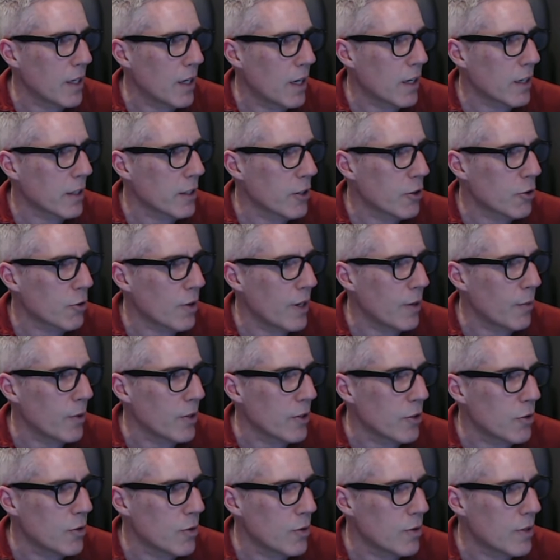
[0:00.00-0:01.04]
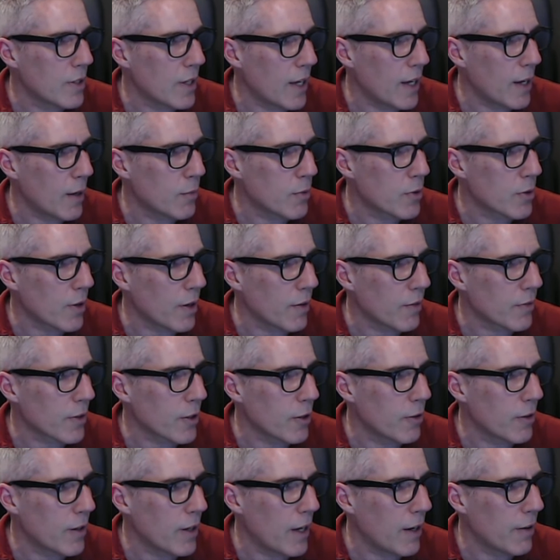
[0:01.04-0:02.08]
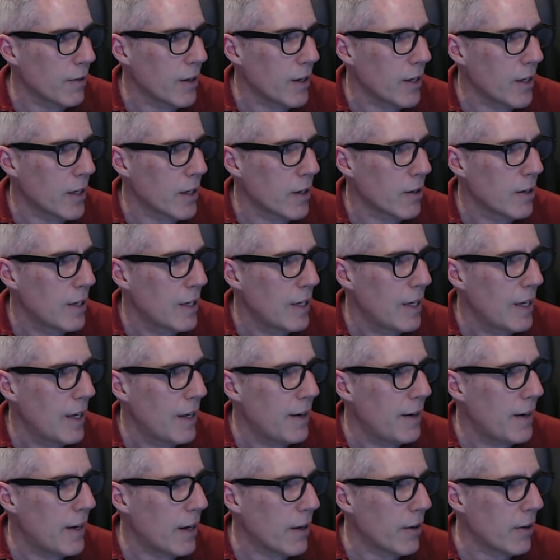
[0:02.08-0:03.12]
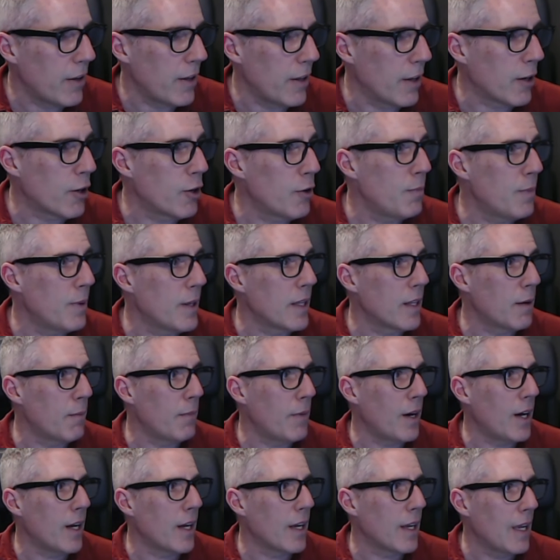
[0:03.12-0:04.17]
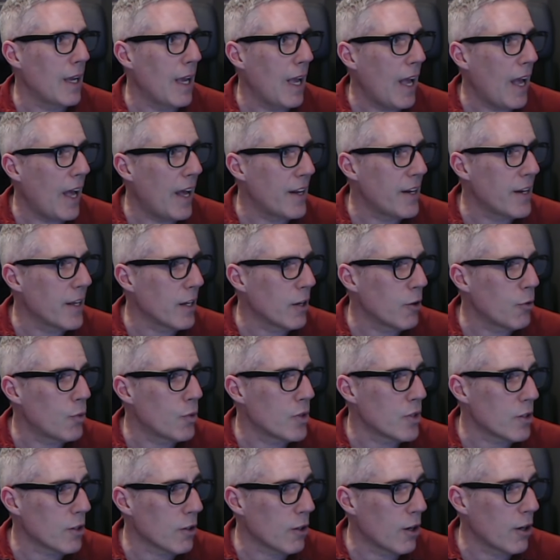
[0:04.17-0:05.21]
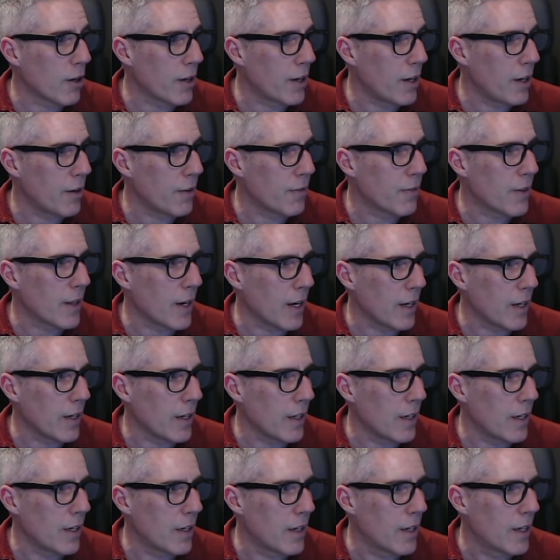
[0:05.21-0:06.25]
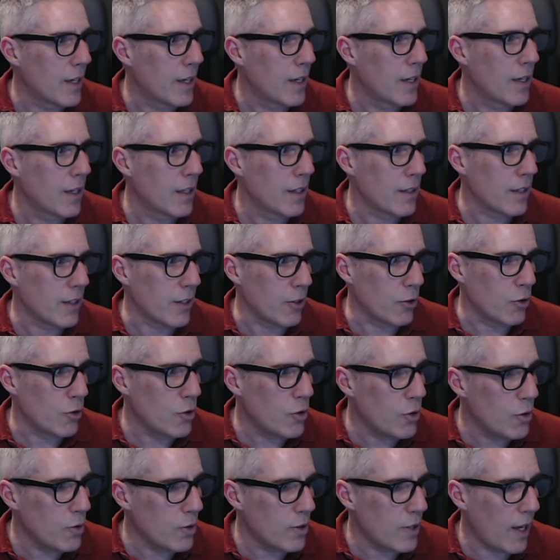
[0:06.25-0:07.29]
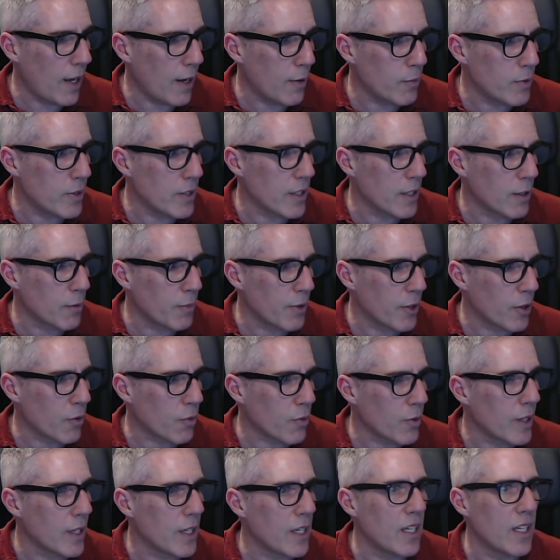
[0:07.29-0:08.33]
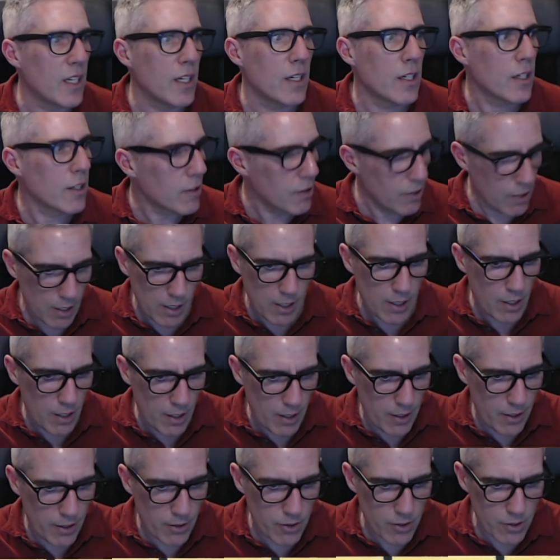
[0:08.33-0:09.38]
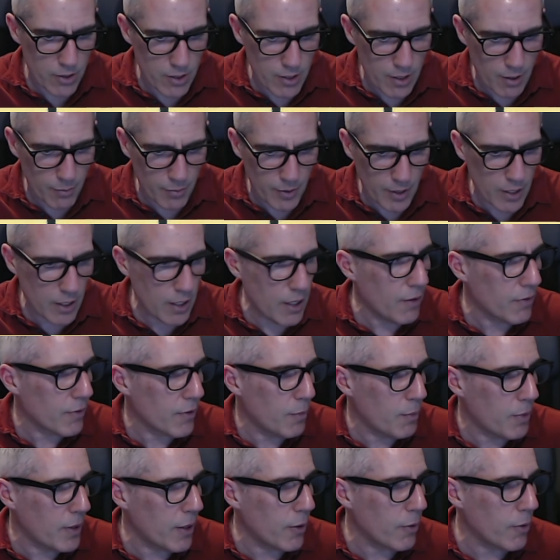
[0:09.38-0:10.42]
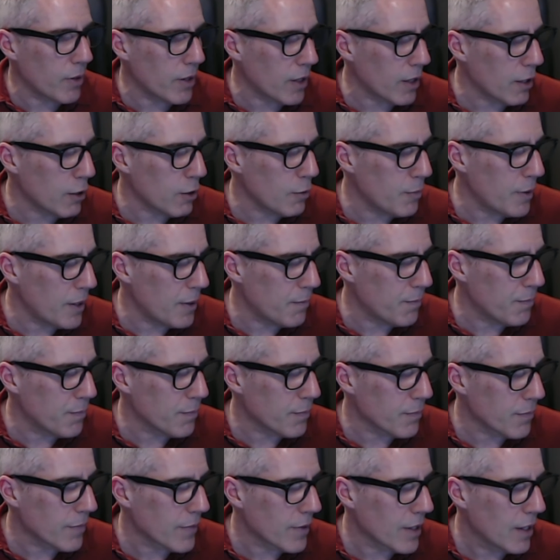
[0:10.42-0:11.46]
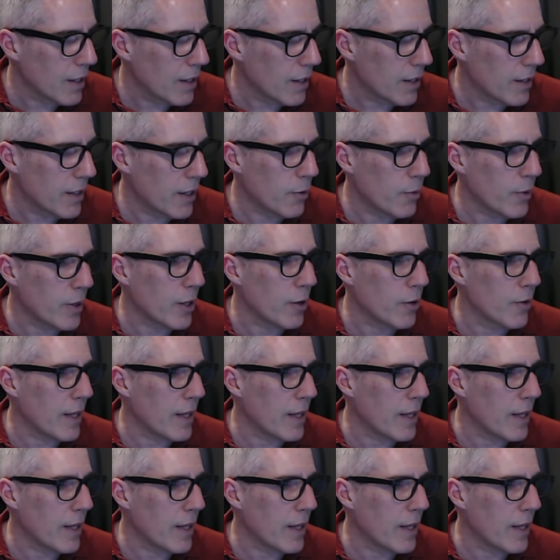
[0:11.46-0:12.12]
I'm going to try with 2 tabs, so I have to go down here. Now, it could be that my heading was long enough that I needed like 2 tabs here, but 3 here. It's just something you have to play with a little bit. There we go.